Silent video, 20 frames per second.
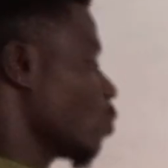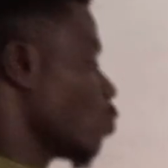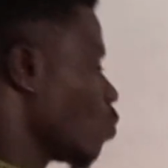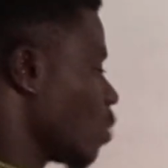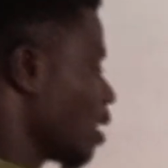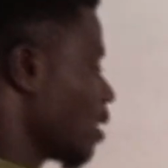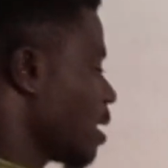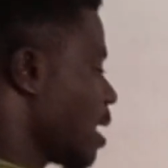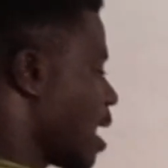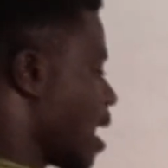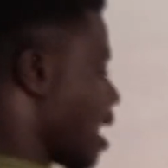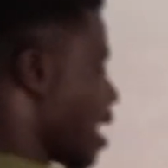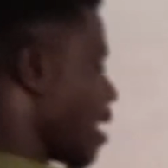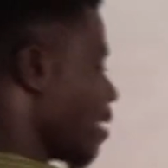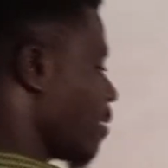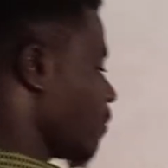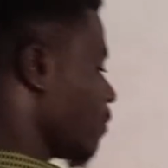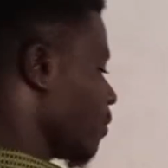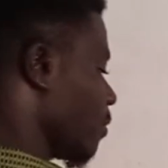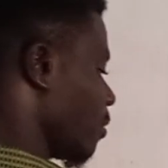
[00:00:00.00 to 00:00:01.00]
1 hour.
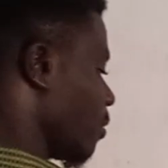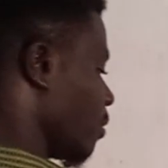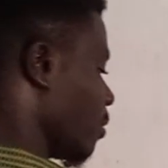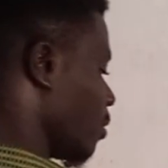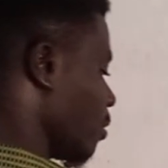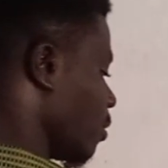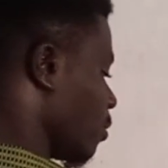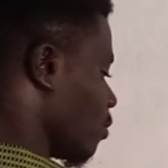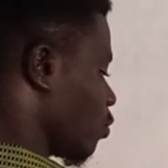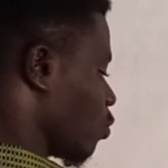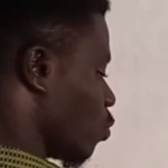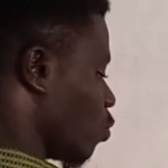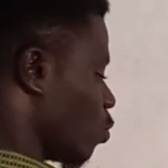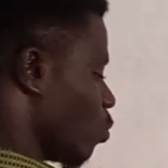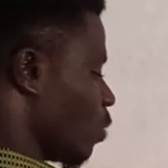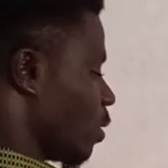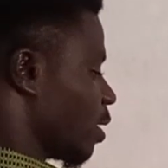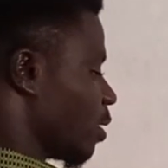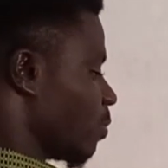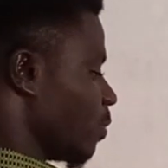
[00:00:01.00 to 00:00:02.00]
So
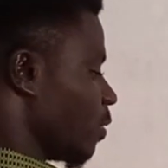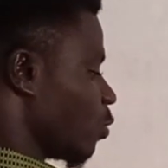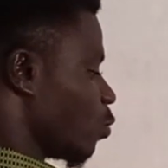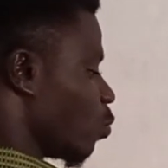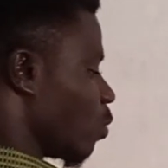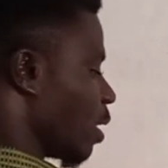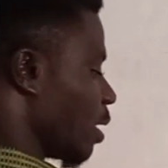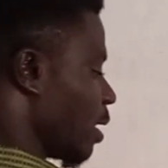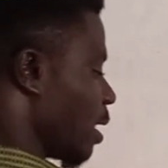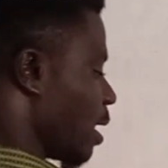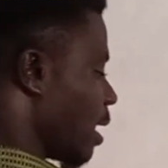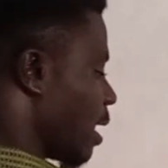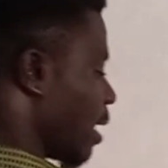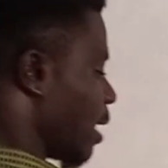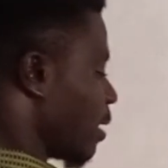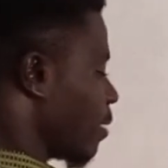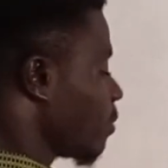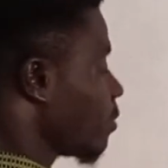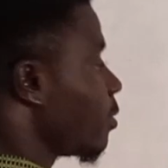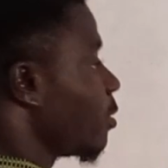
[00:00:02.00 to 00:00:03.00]
which means 1
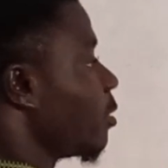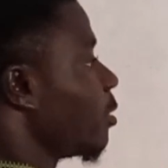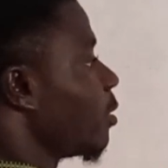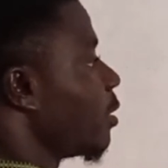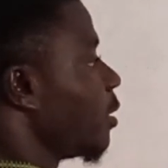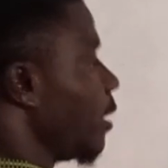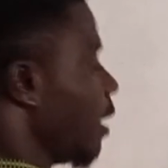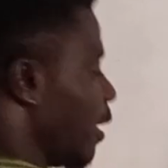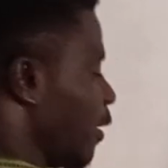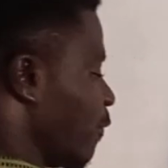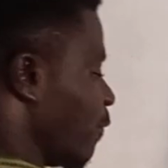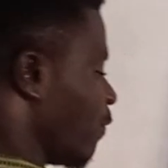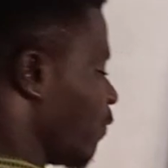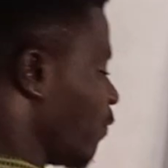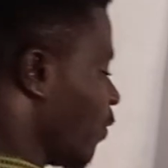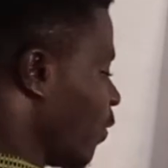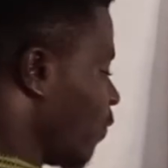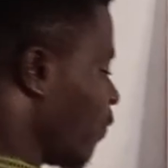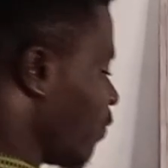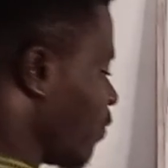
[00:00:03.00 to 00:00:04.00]
hour, then
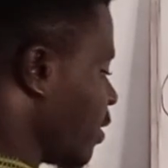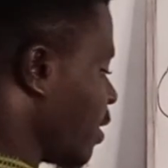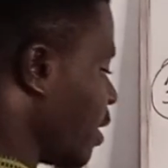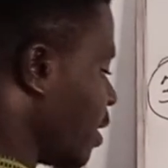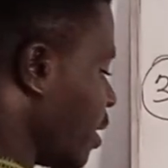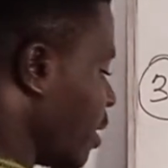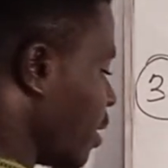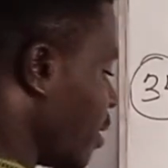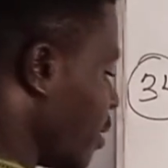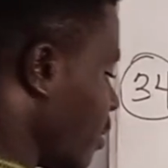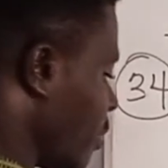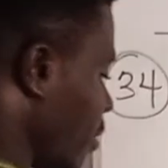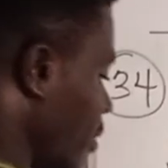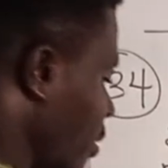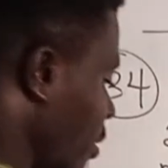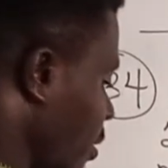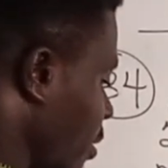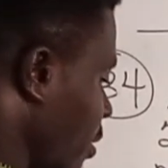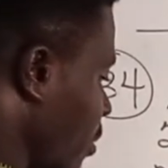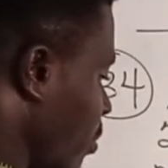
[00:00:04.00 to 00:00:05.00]
50
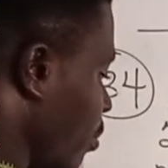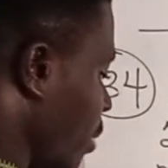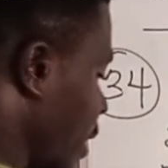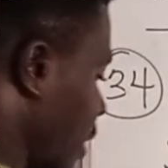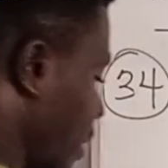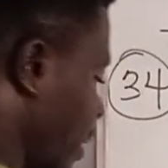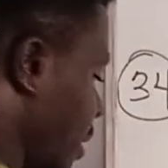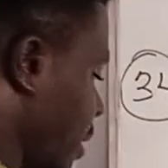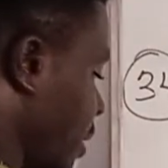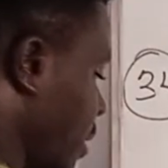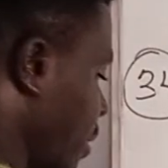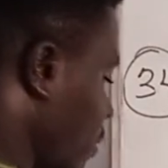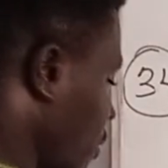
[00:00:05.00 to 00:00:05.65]
minutes.